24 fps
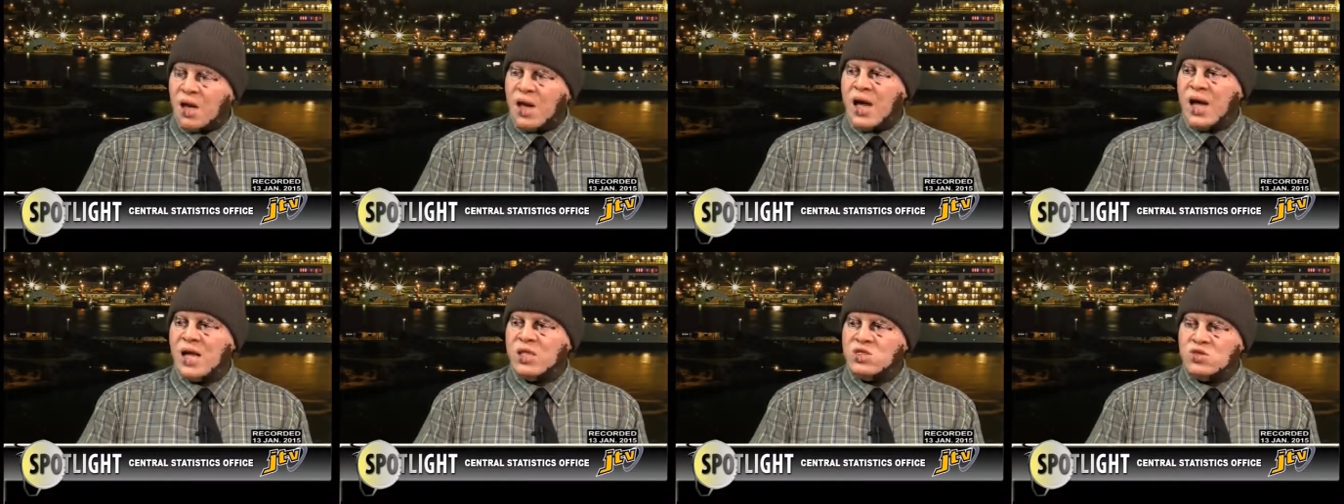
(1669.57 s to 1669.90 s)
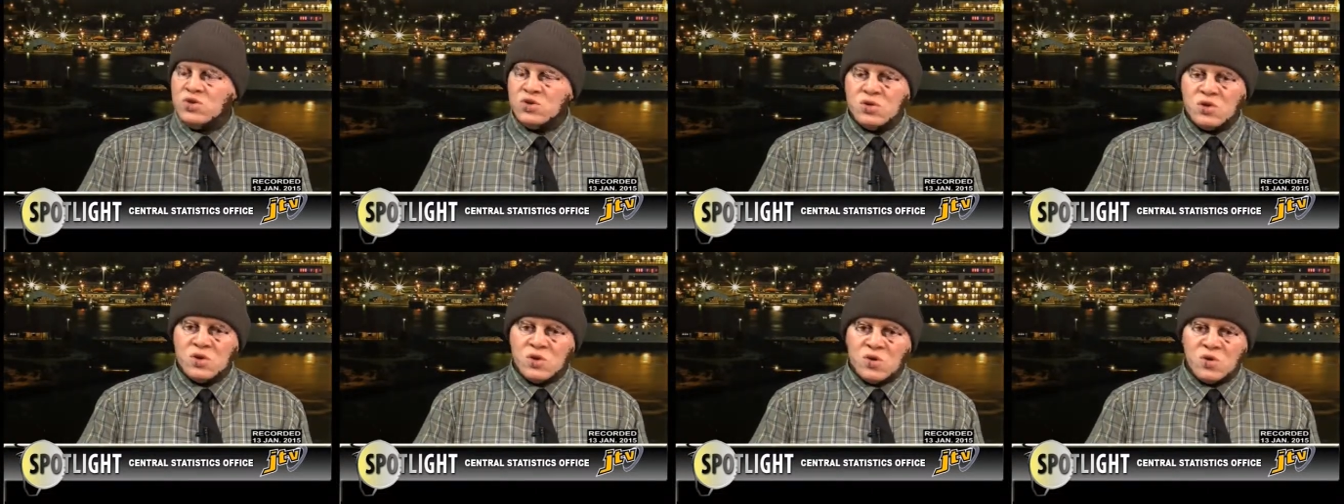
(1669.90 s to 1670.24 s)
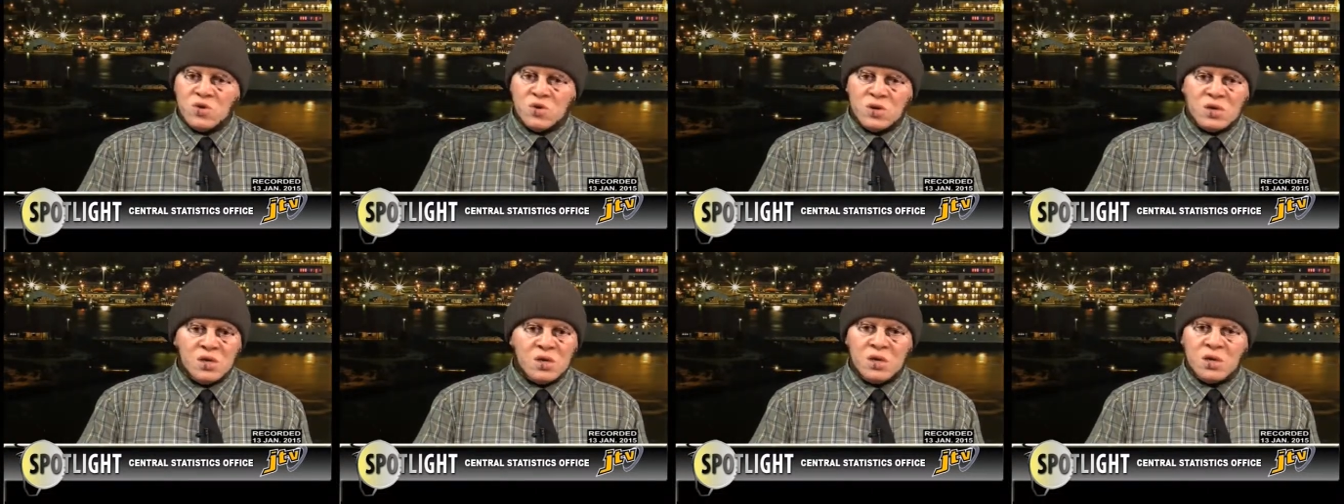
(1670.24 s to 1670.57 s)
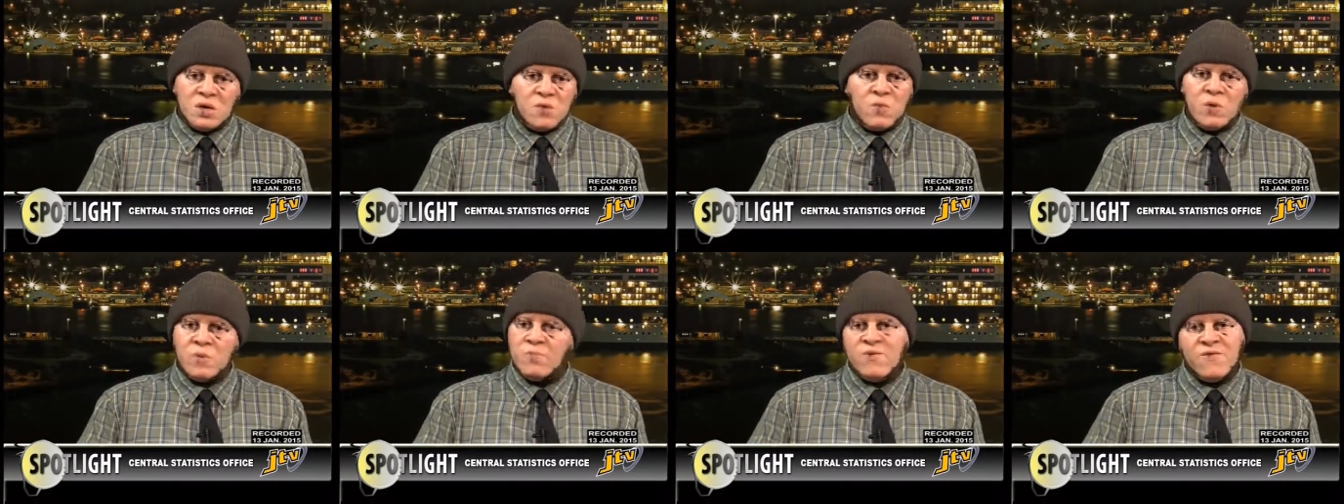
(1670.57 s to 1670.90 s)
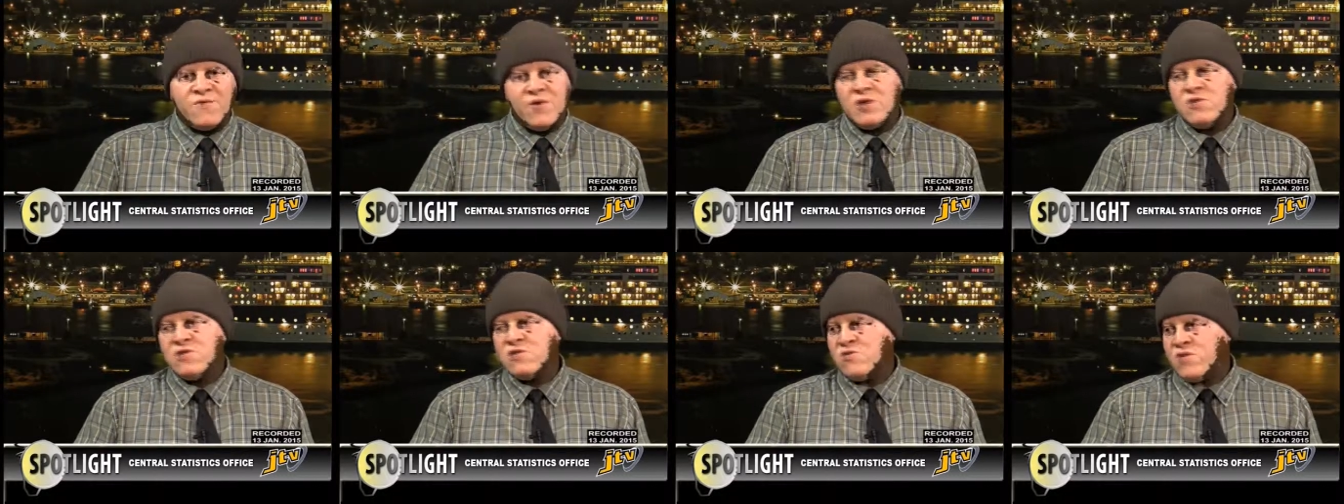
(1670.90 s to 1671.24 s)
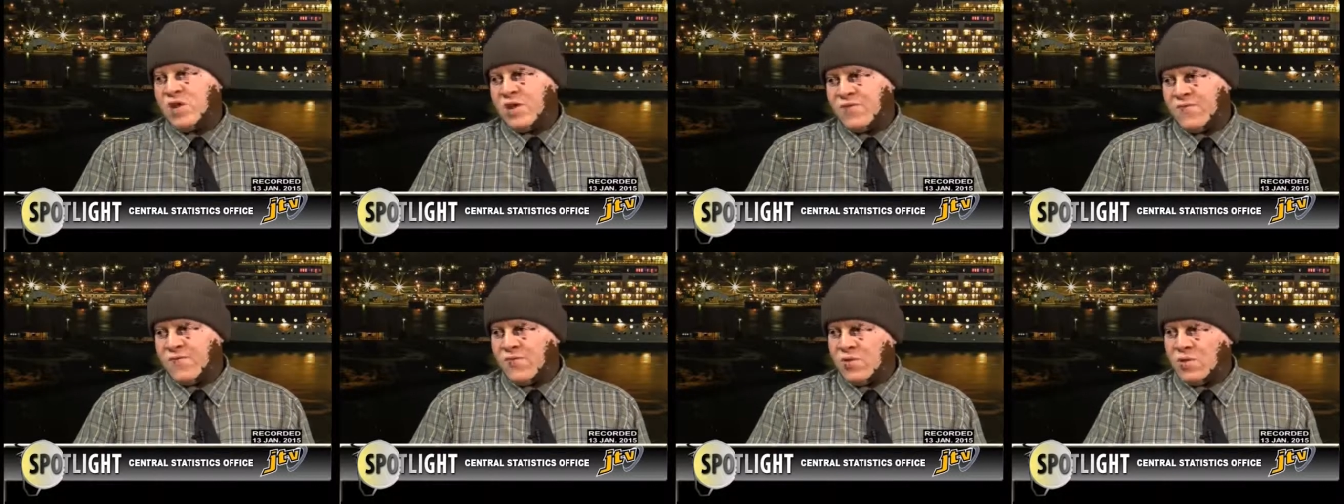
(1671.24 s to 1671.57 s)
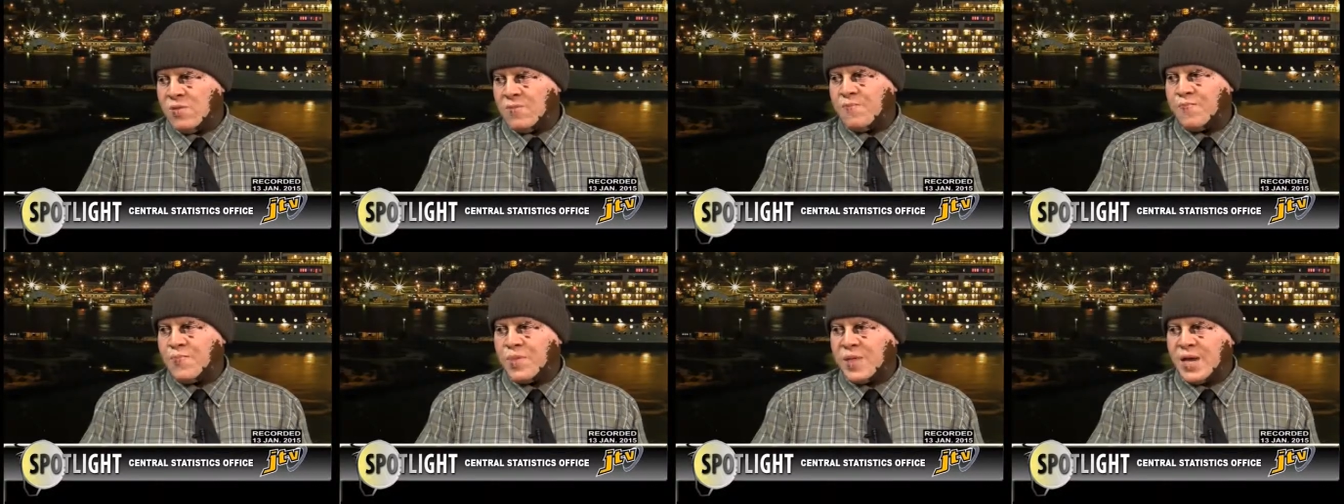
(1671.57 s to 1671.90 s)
and, you know, eh, we'd be very grateful.